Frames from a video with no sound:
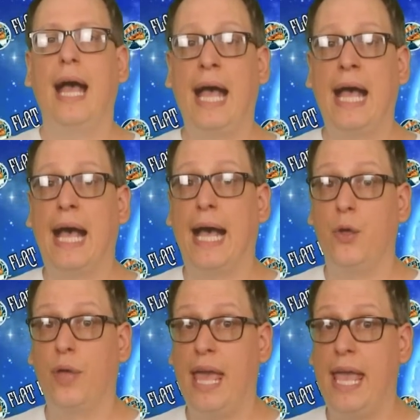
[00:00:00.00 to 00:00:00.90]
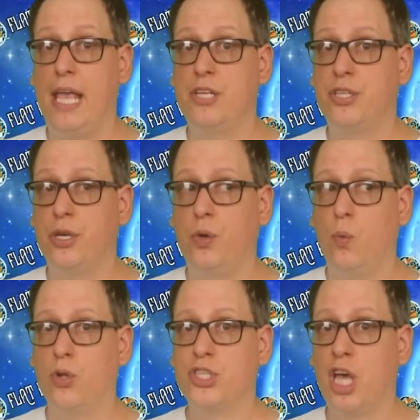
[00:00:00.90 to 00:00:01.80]
Ah, okay,
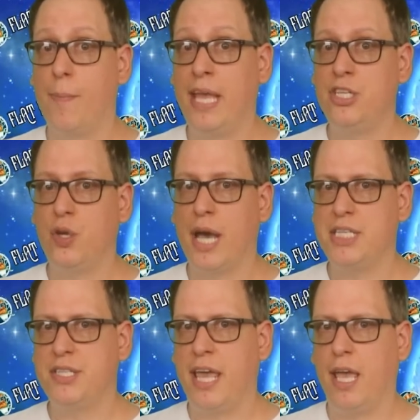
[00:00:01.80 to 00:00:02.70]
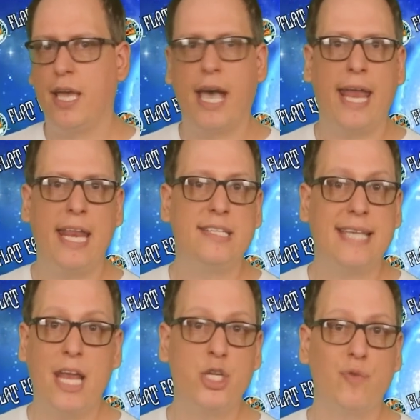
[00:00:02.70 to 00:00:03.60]
so what's coming, do you guys think? An
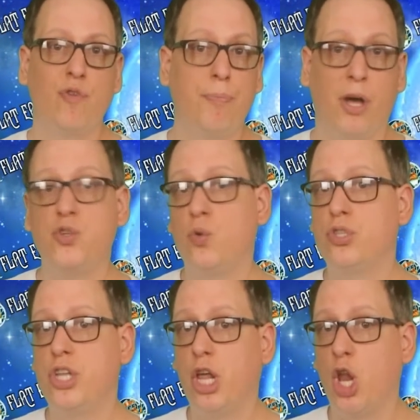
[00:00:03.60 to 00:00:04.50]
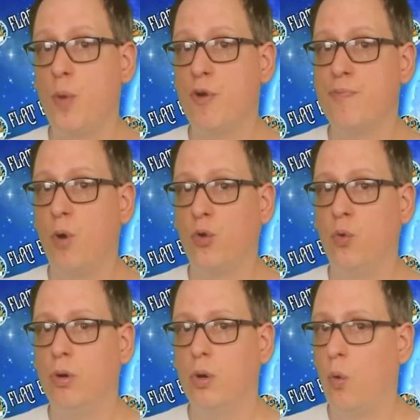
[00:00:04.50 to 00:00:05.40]
intelligent rebuttal to the globe Earth
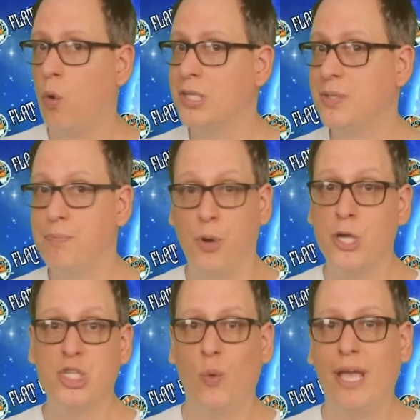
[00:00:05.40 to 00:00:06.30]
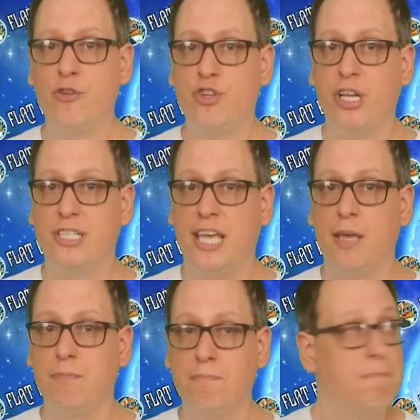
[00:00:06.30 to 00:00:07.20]
model, or some personal
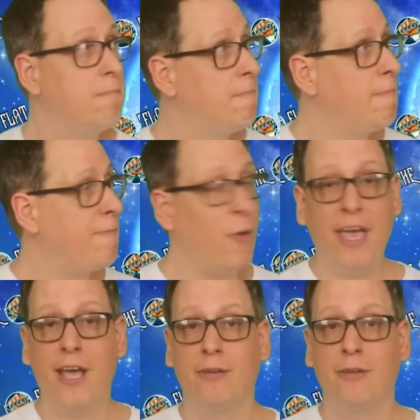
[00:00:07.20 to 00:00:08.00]
incredulity? Vote